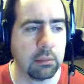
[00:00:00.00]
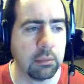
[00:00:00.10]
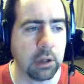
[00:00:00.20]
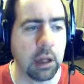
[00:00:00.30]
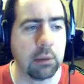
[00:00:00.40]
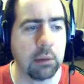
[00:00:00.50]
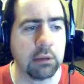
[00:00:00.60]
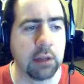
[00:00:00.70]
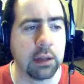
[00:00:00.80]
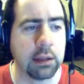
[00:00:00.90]
When I was
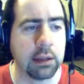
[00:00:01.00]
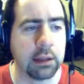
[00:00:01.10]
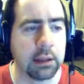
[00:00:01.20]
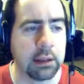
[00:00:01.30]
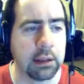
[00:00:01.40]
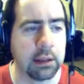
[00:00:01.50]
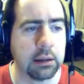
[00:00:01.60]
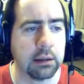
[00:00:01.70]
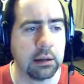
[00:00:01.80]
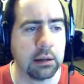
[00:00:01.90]
settling
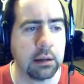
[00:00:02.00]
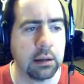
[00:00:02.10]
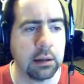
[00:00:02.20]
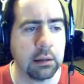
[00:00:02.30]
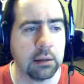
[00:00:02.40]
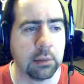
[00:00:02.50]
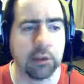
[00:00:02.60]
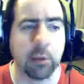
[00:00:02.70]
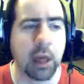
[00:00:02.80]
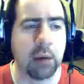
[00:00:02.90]
here, but
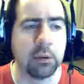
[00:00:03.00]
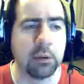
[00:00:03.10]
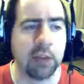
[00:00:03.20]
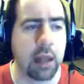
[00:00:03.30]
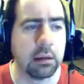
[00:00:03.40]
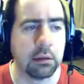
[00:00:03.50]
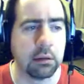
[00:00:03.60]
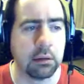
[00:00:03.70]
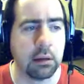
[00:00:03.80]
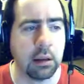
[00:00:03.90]
some hours
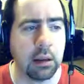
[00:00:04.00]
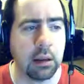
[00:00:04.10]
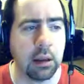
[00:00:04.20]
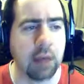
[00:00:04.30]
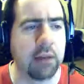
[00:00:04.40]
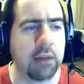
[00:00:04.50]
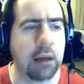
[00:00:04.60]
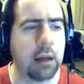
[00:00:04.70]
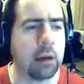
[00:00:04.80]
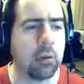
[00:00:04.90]
hence, I
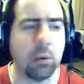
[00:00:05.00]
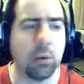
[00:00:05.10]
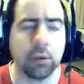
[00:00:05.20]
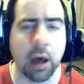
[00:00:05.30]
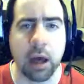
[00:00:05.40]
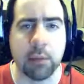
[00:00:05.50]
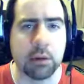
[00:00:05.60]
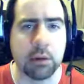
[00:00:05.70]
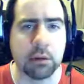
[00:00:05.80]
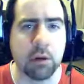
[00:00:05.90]
felt like all time
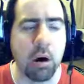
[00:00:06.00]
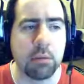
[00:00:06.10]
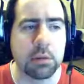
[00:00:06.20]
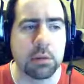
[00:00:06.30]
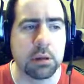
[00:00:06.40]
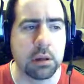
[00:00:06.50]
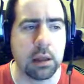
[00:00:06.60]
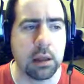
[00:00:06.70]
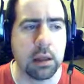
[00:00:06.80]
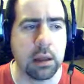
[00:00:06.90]
had stopped,
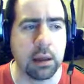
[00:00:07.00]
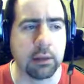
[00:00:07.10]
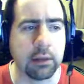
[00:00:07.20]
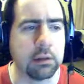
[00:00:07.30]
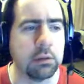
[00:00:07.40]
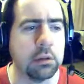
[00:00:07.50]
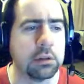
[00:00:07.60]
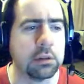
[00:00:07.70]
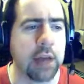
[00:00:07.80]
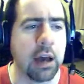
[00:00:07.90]
and that you
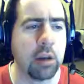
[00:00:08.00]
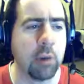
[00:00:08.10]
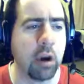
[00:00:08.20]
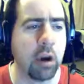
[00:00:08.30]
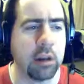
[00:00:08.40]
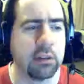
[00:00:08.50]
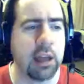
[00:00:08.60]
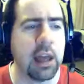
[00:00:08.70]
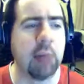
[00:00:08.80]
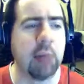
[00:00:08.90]
looked down upon us
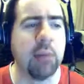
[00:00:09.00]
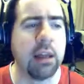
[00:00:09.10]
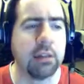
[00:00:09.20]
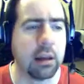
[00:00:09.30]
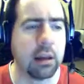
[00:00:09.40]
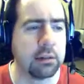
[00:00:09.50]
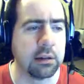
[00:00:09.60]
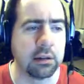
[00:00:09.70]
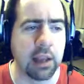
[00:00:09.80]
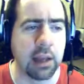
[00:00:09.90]
and blessed us
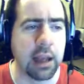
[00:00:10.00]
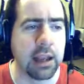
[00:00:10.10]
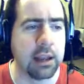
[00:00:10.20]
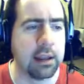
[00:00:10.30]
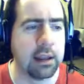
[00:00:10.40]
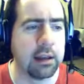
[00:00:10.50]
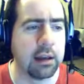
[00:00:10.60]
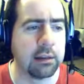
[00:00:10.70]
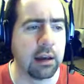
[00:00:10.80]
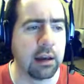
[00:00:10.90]
this day
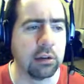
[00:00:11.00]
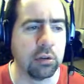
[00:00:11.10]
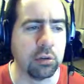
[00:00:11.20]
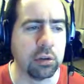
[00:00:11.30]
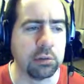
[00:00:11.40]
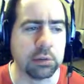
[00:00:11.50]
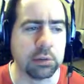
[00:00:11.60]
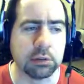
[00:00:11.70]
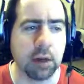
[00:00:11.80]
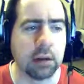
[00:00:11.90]
as our union
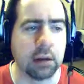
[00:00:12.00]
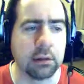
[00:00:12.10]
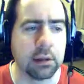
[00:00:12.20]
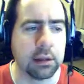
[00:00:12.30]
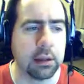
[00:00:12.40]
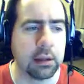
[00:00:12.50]
was granted.